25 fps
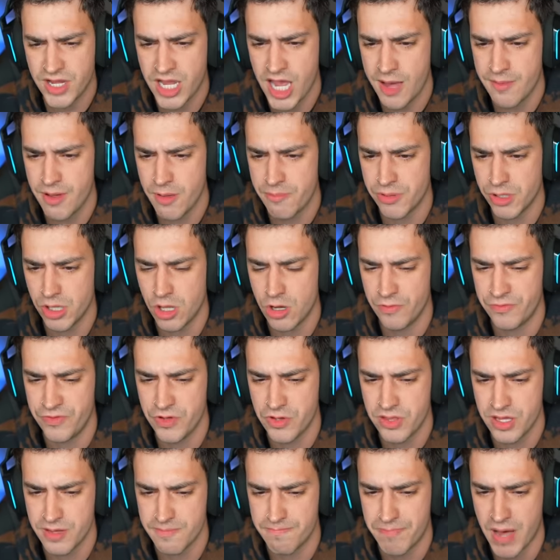a comment below if
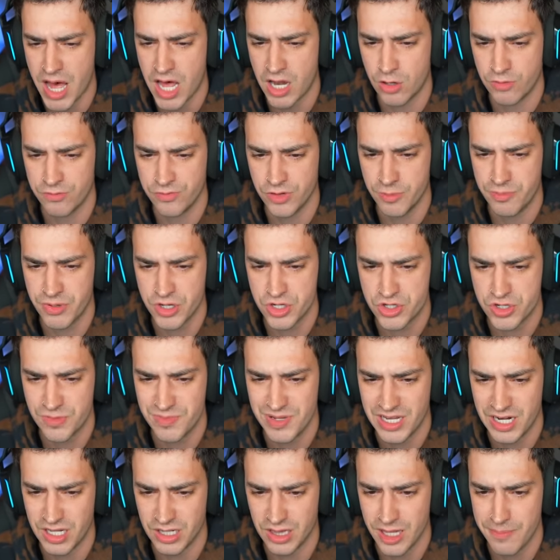you think bottle flipping should
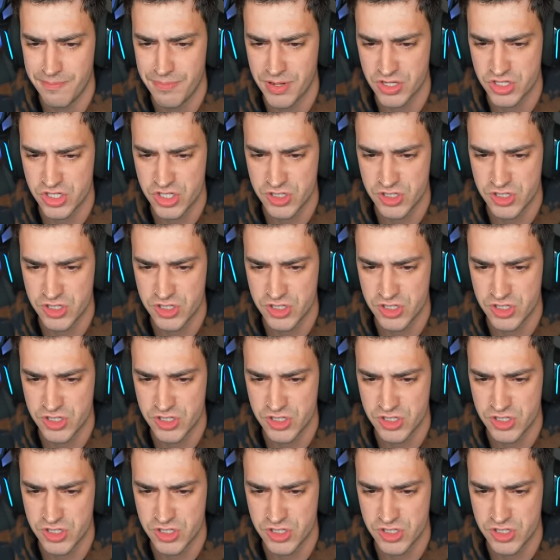be an Olympic